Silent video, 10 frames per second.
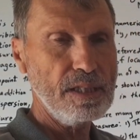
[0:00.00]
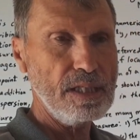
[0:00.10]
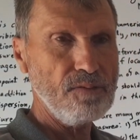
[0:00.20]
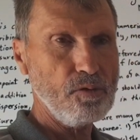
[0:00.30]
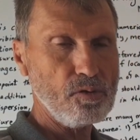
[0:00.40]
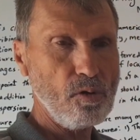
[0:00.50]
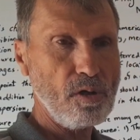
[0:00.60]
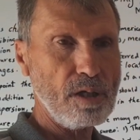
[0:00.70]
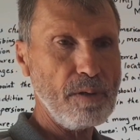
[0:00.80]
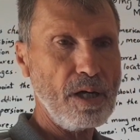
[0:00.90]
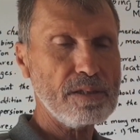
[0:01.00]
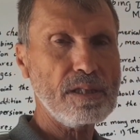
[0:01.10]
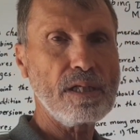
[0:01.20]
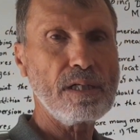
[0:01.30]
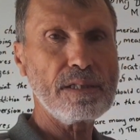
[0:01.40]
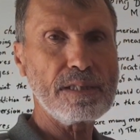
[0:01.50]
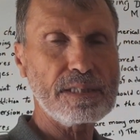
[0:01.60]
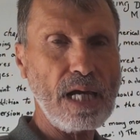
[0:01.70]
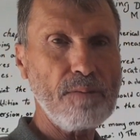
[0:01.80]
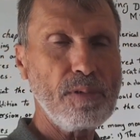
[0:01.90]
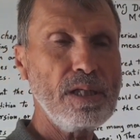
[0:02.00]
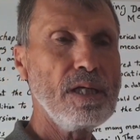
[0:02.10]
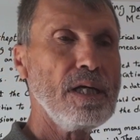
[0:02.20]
if we're talking about the sample,